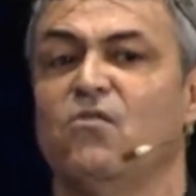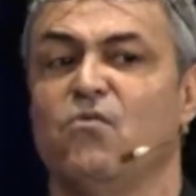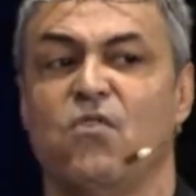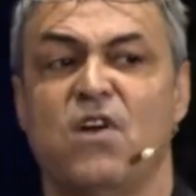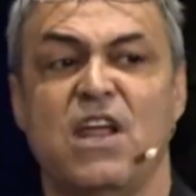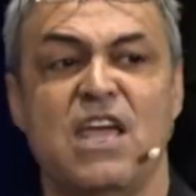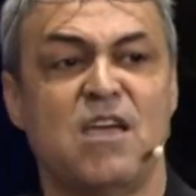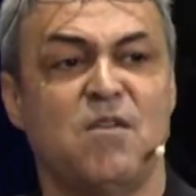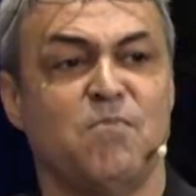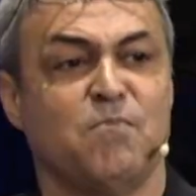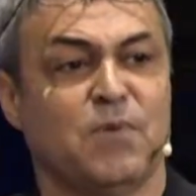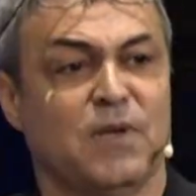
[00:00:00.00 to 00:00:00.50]

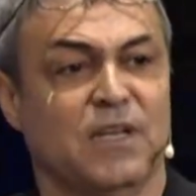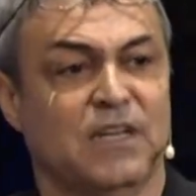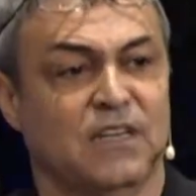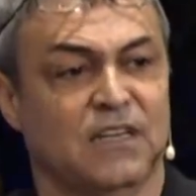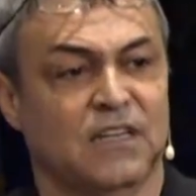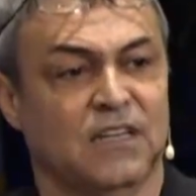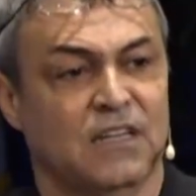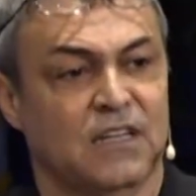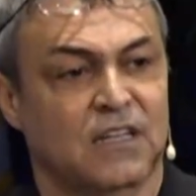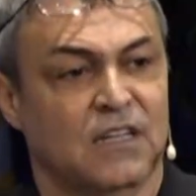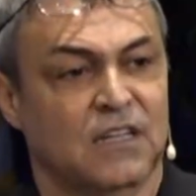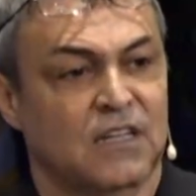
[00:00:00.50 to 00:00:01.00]
reaping.
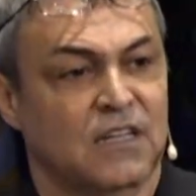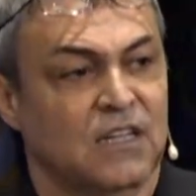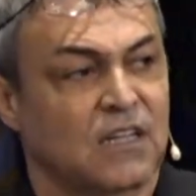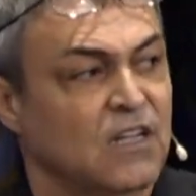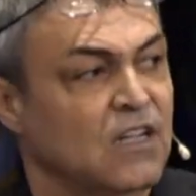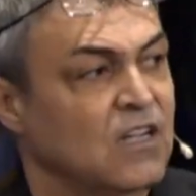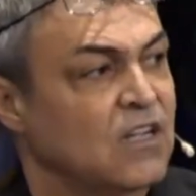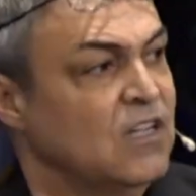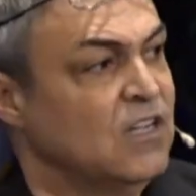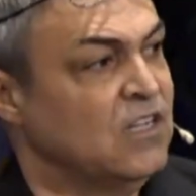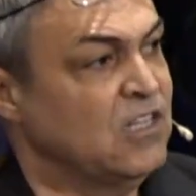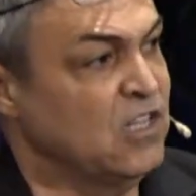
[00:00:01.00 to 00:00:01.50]

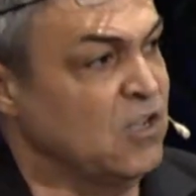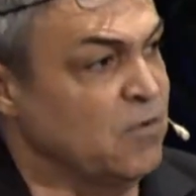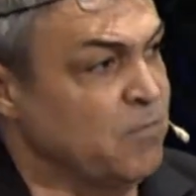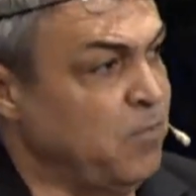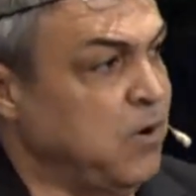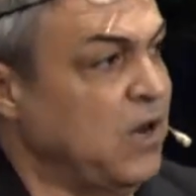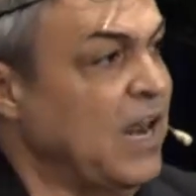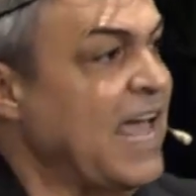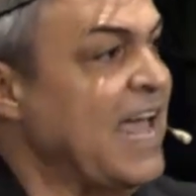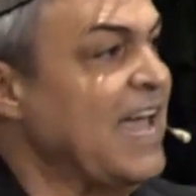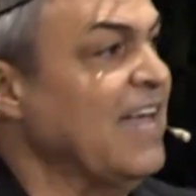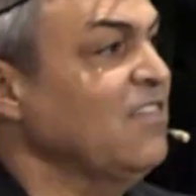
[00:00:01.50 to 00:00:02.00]
You
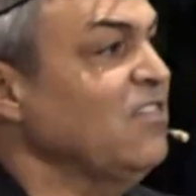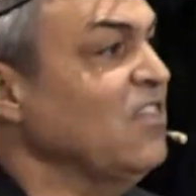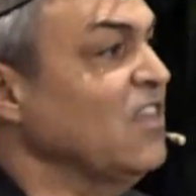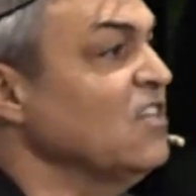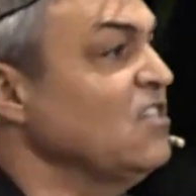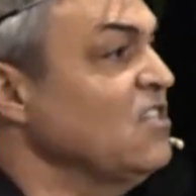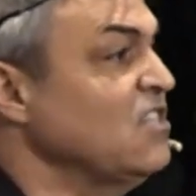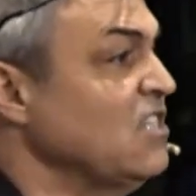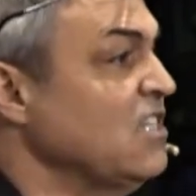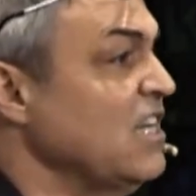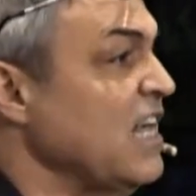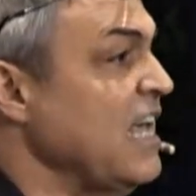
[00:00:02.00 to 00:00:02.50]
plant the
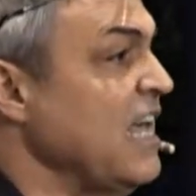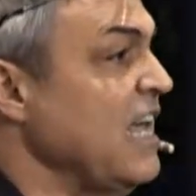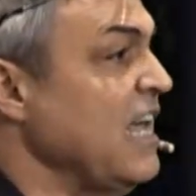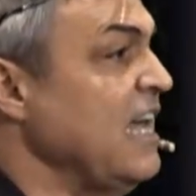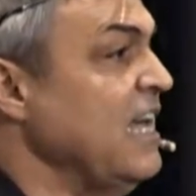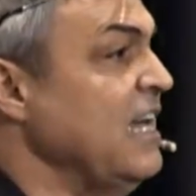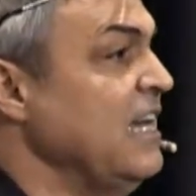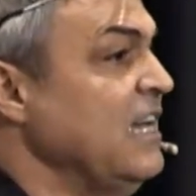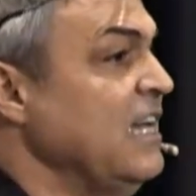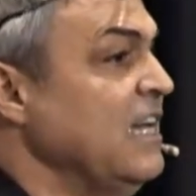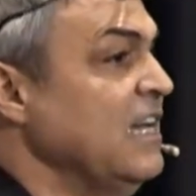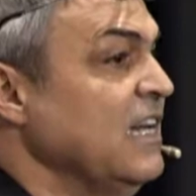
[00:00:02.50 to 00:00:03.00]

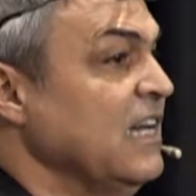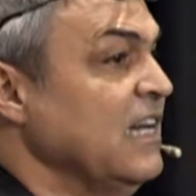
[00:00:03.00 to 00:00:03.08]
seed,